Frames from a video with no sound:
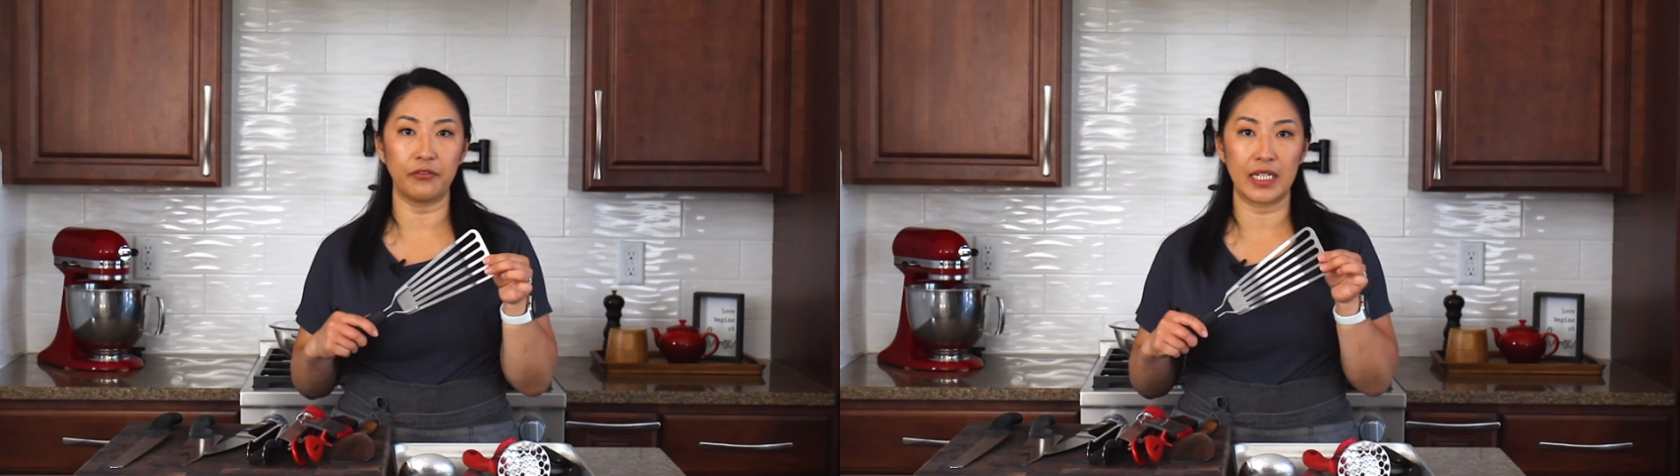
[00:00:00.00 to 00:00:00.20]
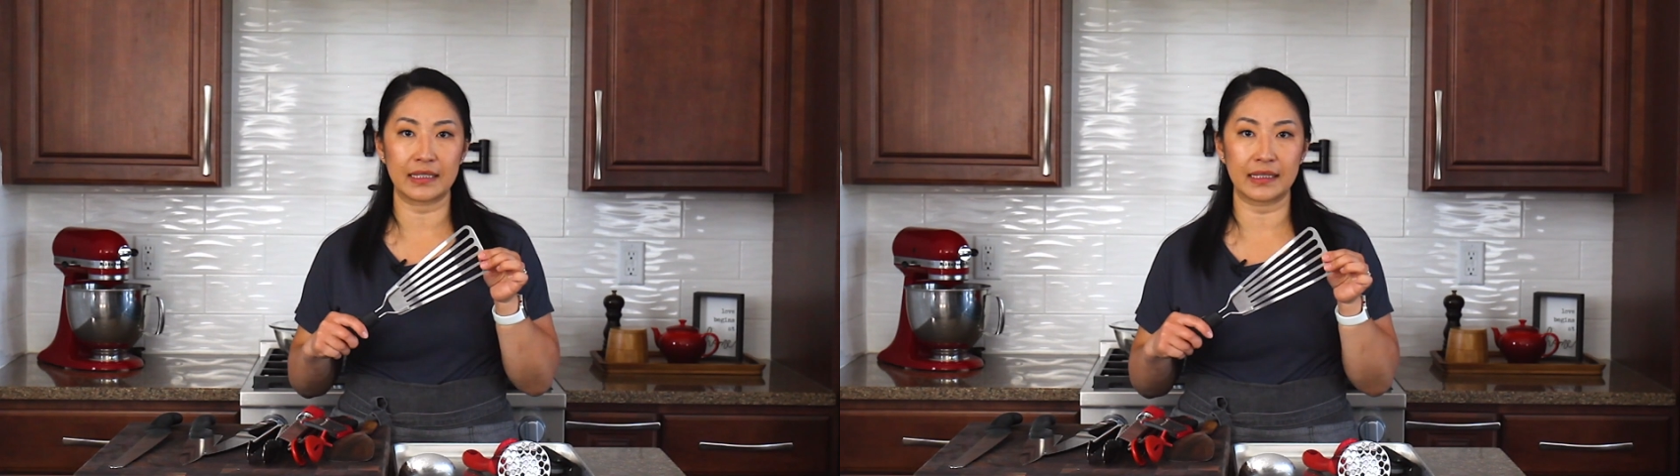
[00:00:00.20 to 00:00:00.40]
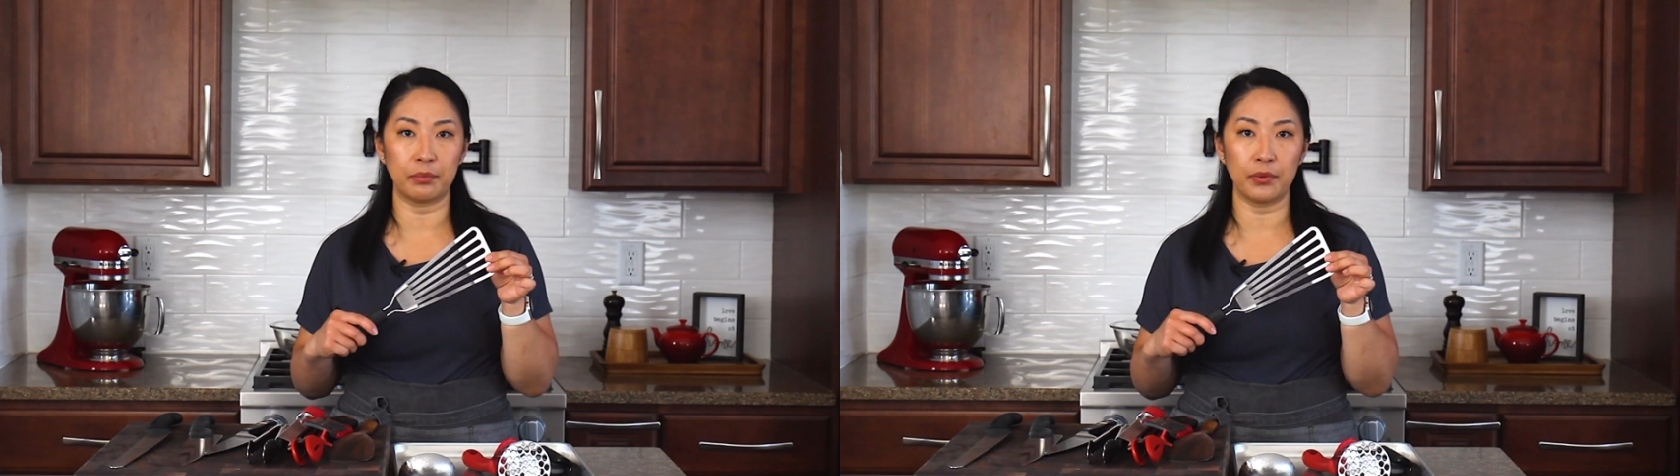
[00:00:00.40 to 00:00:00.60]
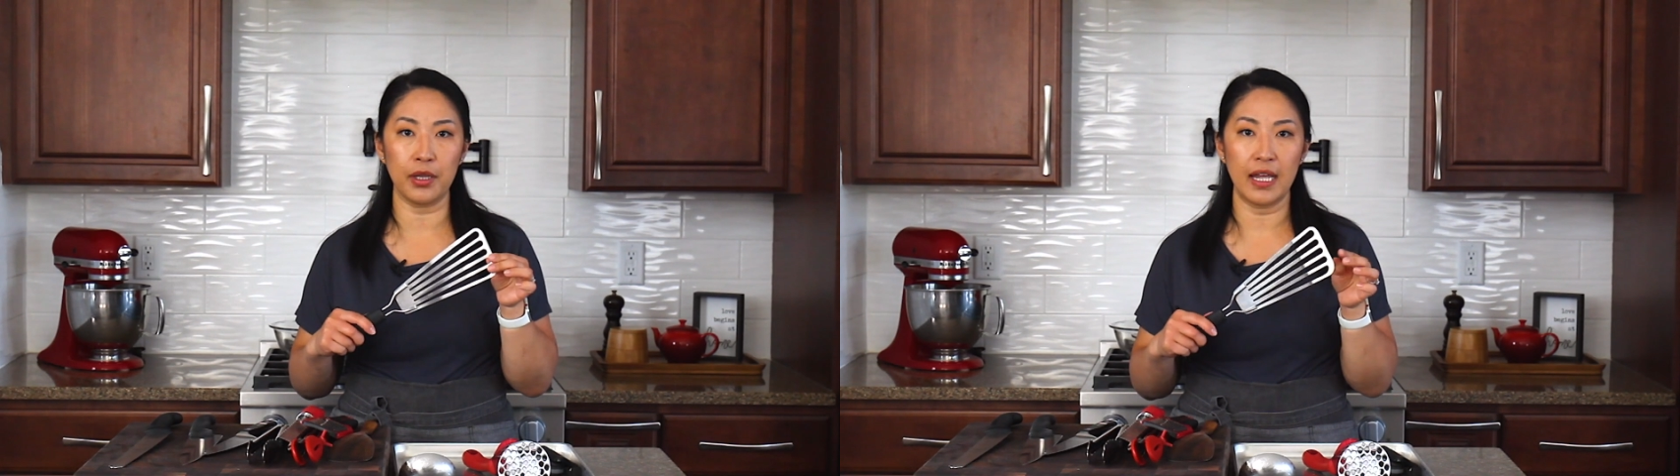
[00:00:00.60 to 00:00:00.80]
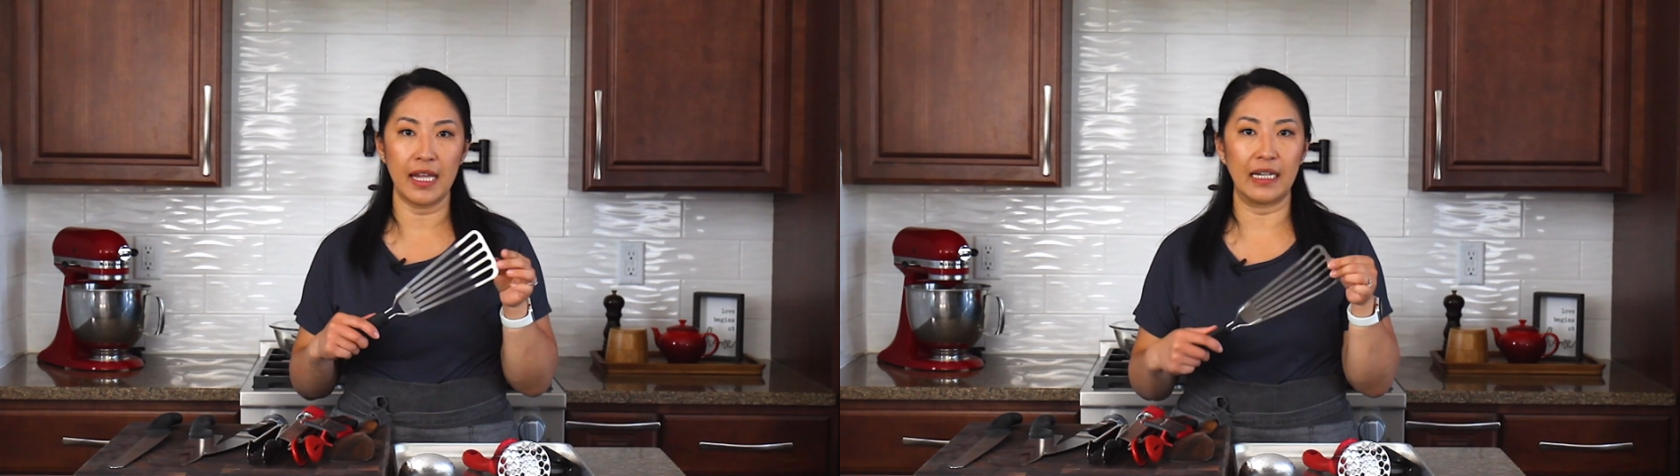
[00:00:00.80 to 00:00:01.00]

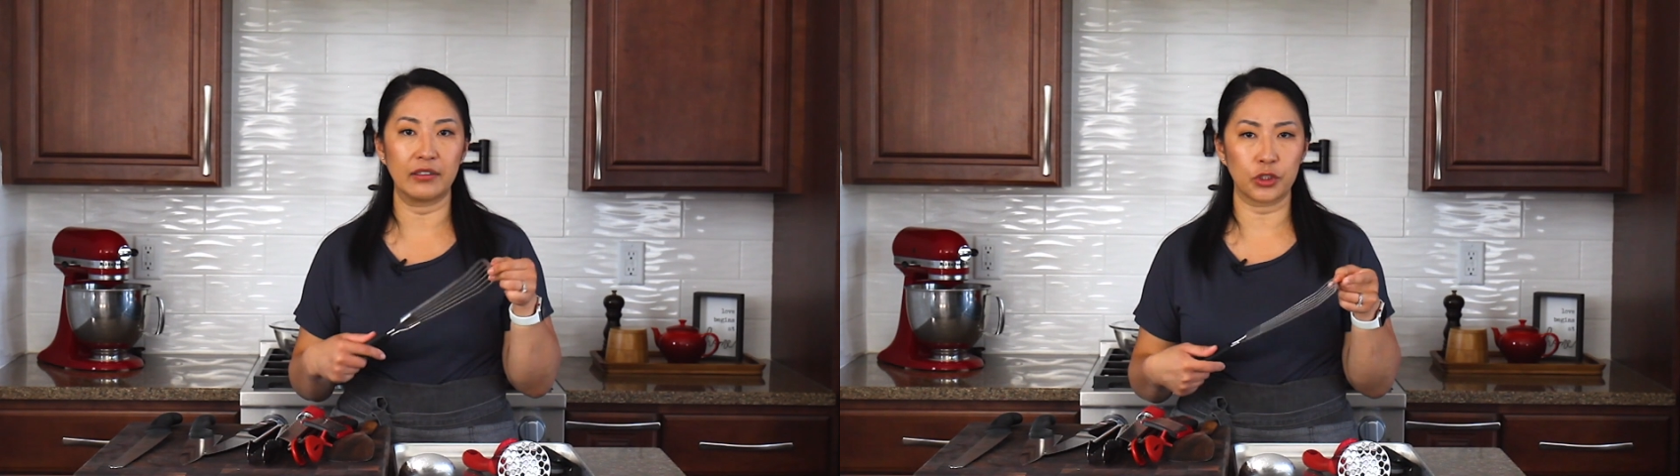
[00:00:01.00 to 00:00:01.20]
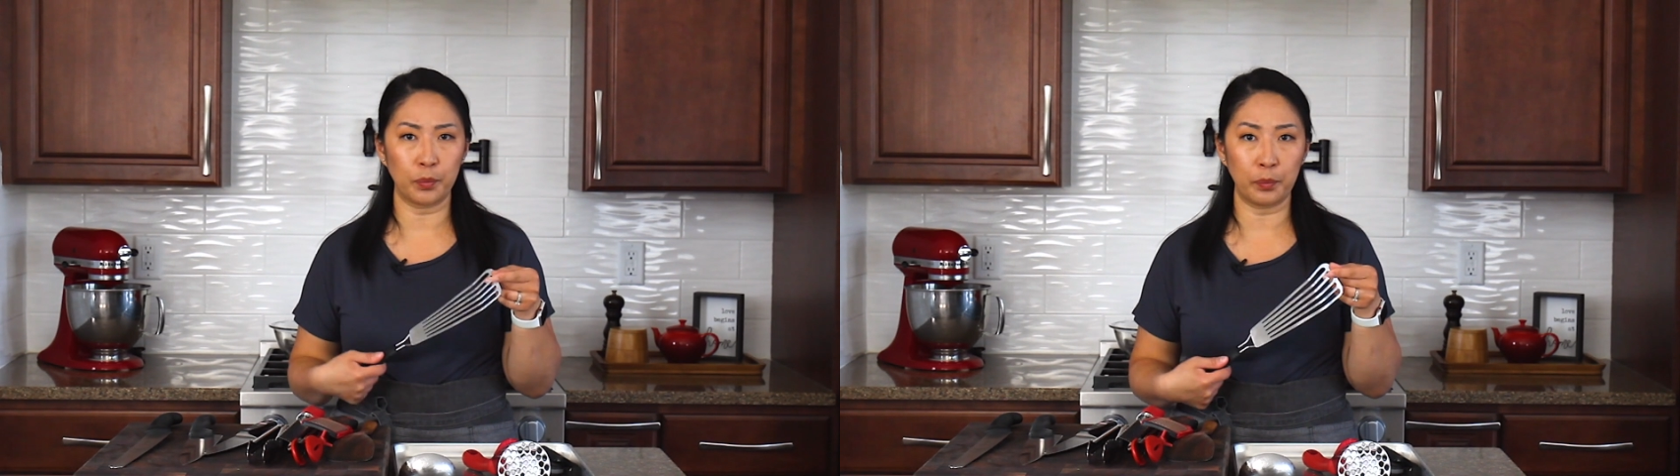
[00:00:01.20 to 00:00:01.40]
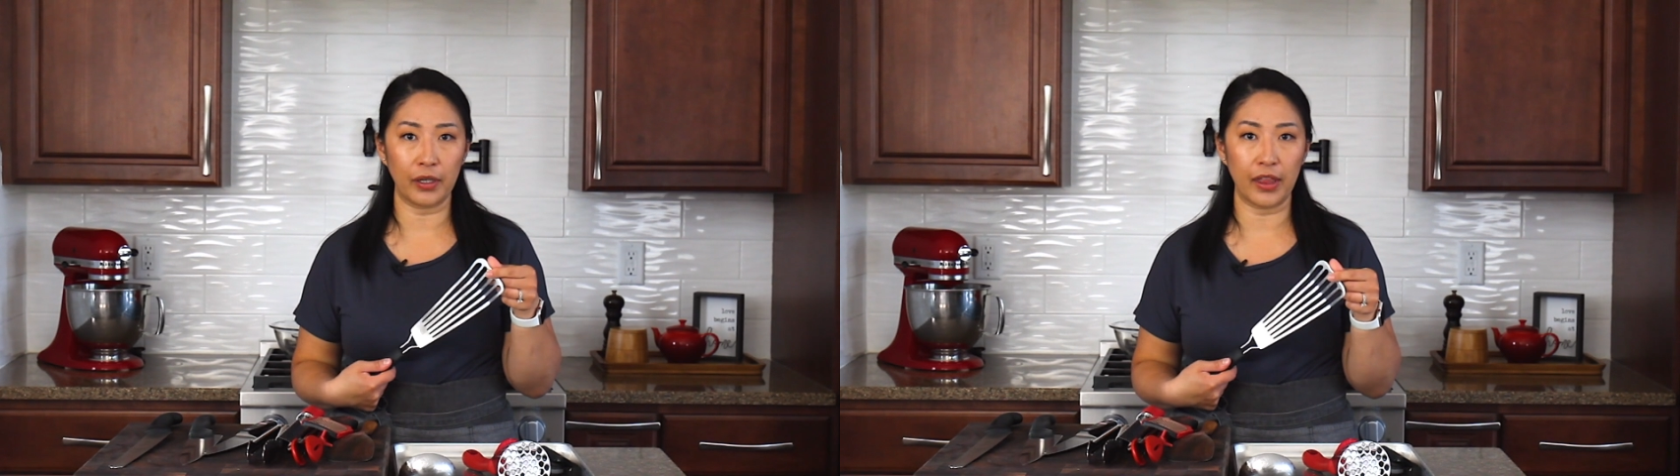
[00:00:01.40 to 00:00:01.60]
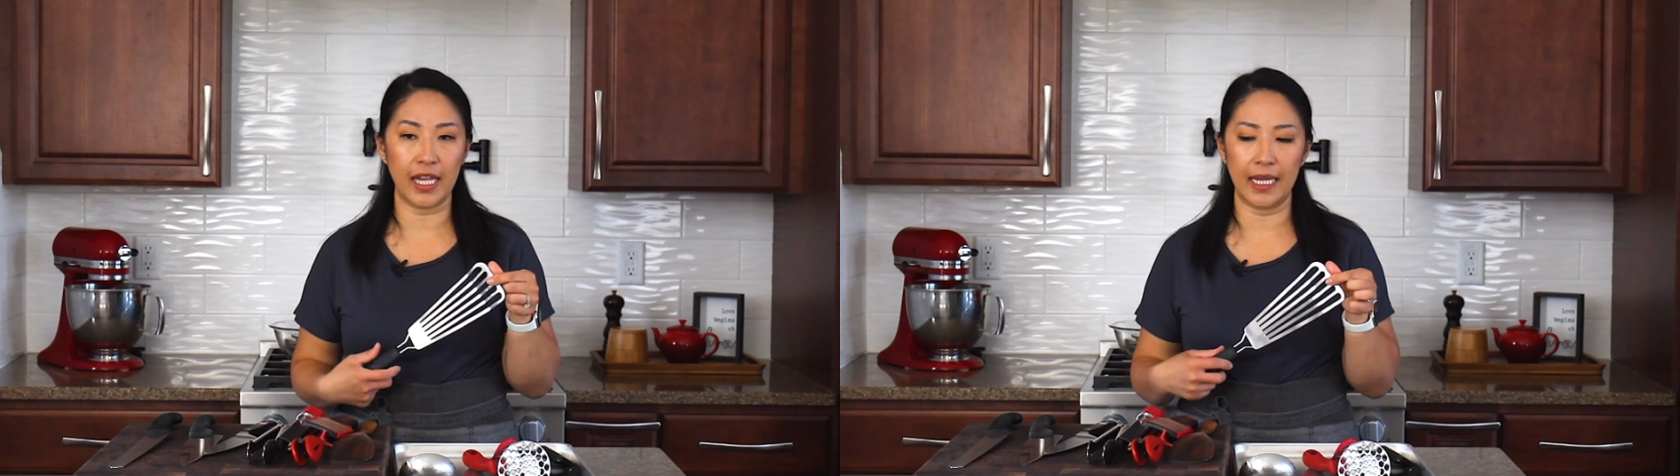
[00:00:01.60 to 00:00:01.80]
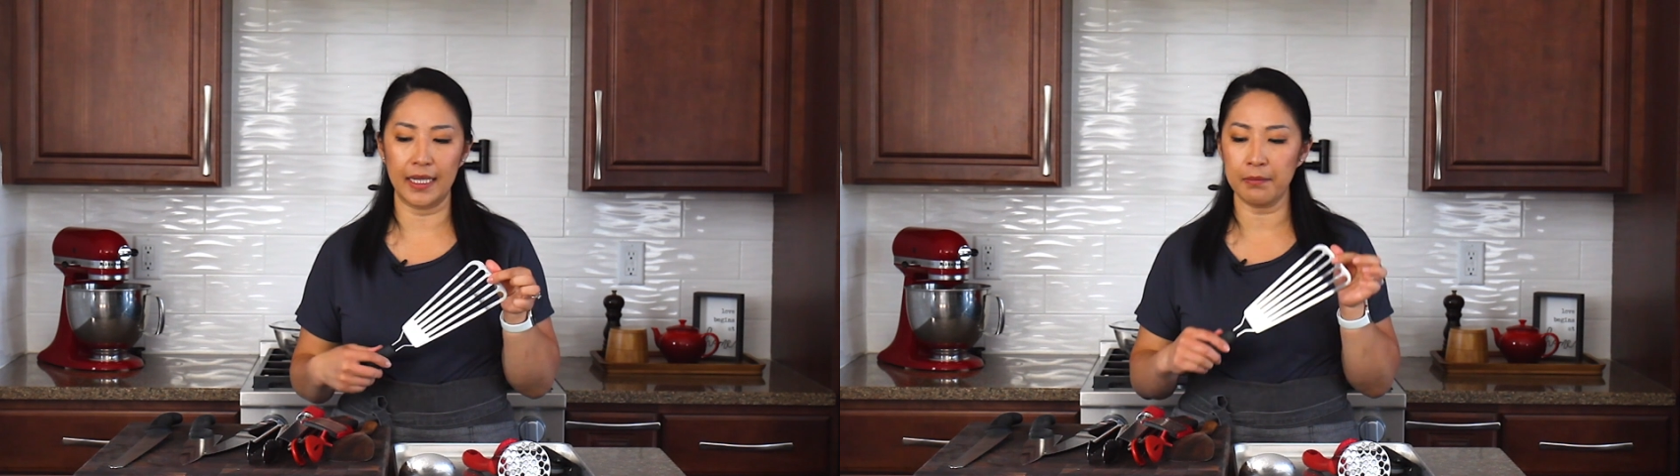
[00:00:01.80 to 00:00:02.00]
flexible and super
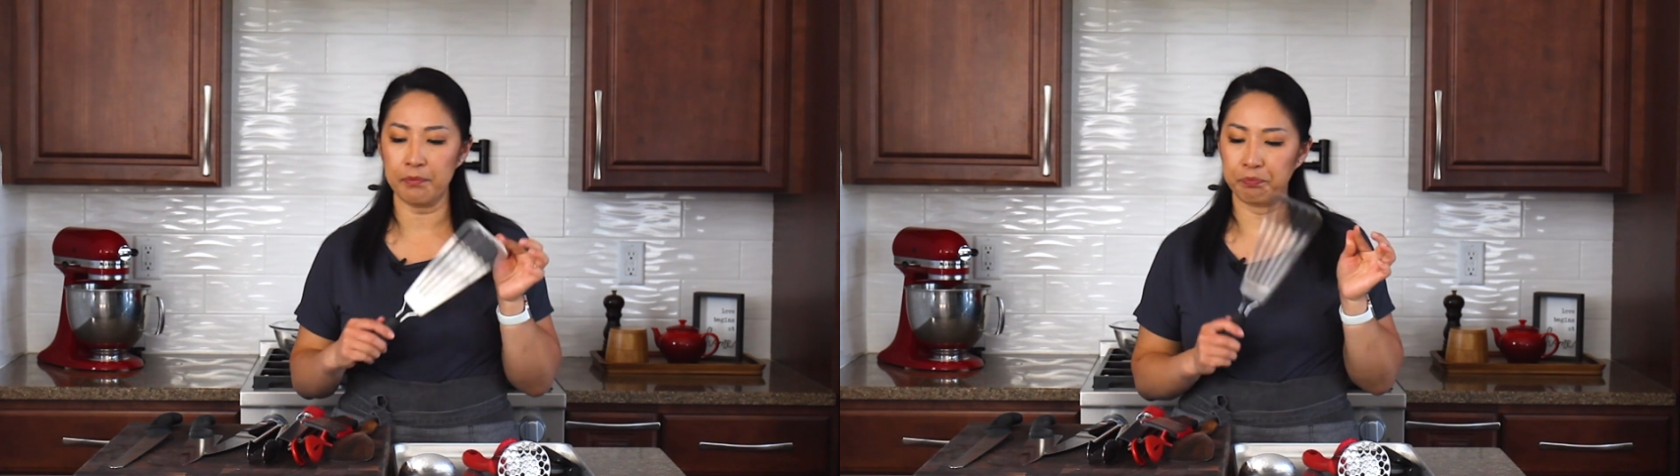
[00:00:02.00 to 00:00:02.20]
thin.